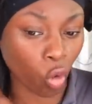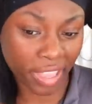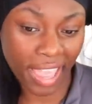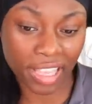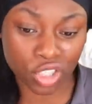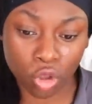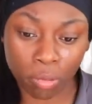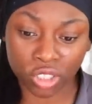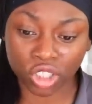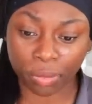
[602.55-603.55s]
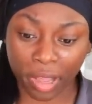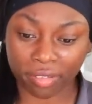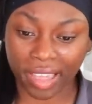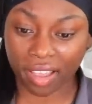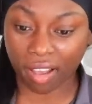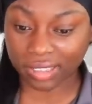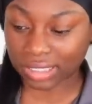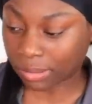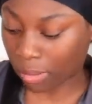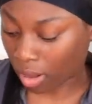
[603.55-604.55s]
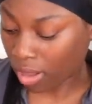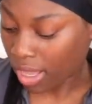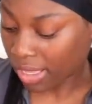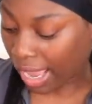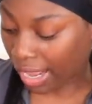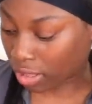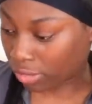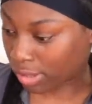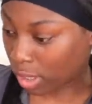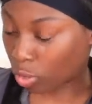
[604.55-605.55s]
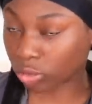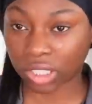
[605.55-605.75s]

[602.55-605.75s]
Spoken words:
care so much about their customer getting the results.